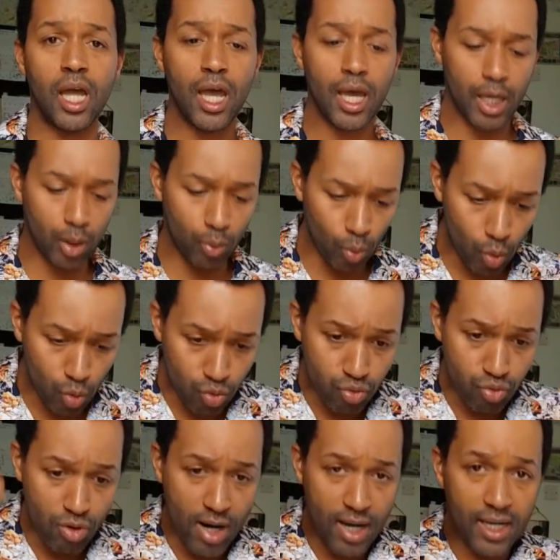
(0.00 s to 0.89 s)
It will
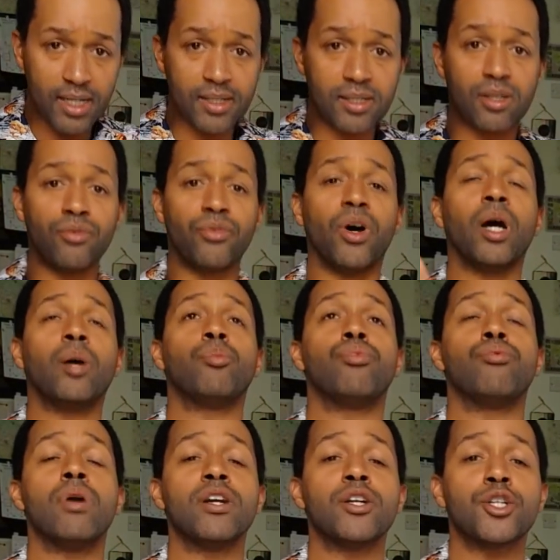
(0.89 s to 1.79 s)
raise the
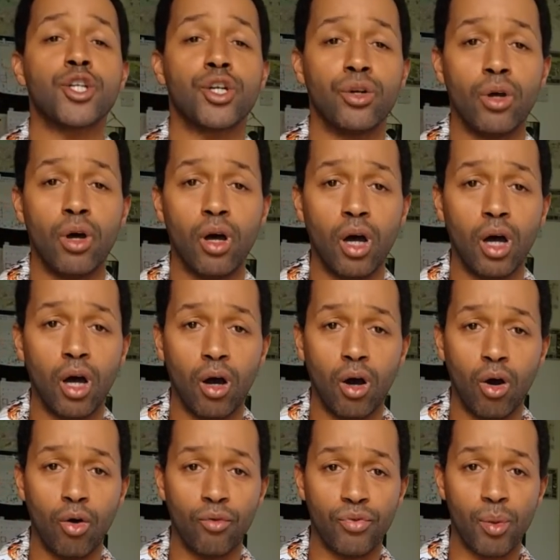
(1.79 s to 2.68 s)
vibration
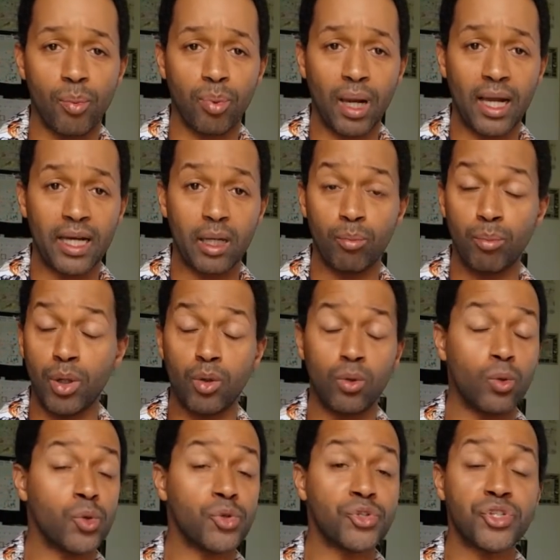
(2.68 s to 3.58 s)
of the planet, but
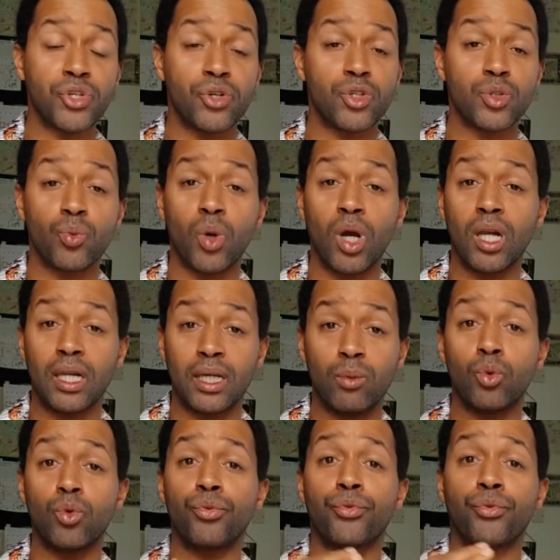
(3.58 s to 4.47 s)
also as well, it
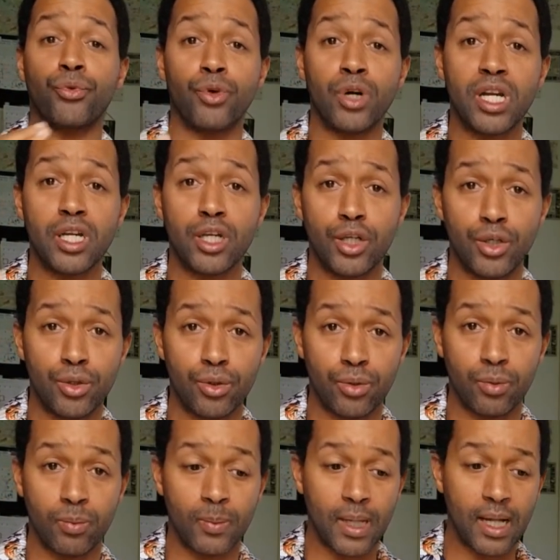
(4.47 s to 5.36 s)
will free
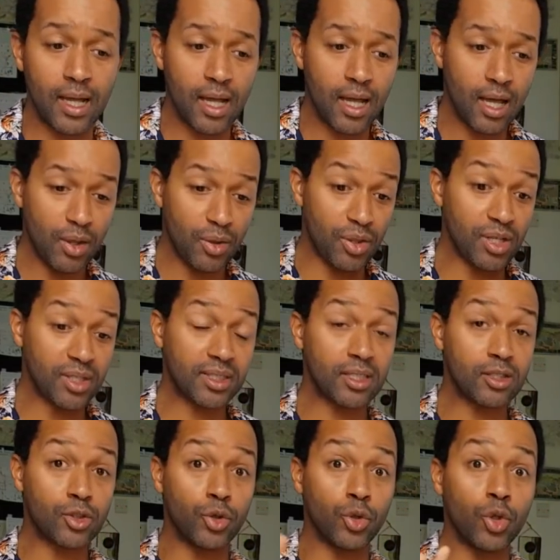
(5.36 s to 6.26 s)
you. This
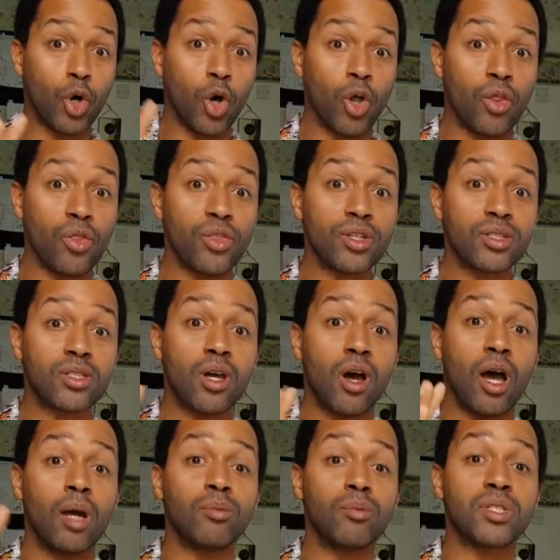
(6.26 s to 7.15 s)
is not the
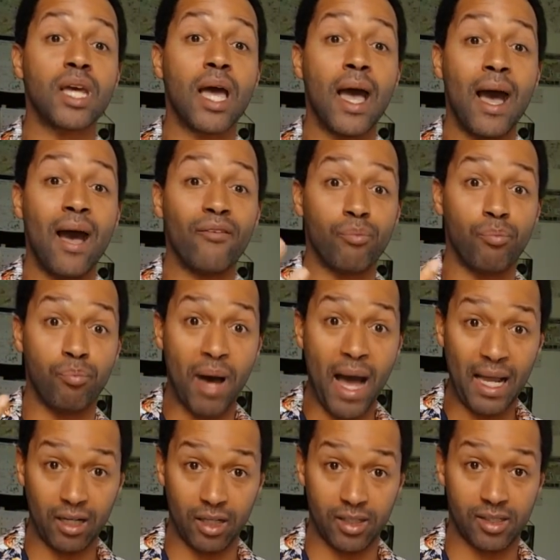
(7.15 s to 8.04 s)
time to have
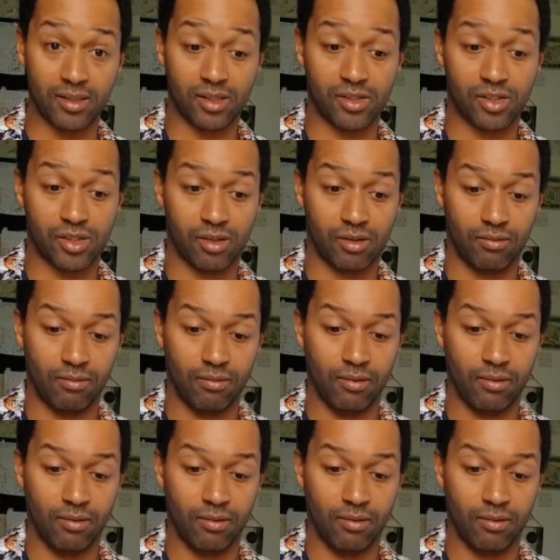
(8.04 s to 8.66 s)
ballast.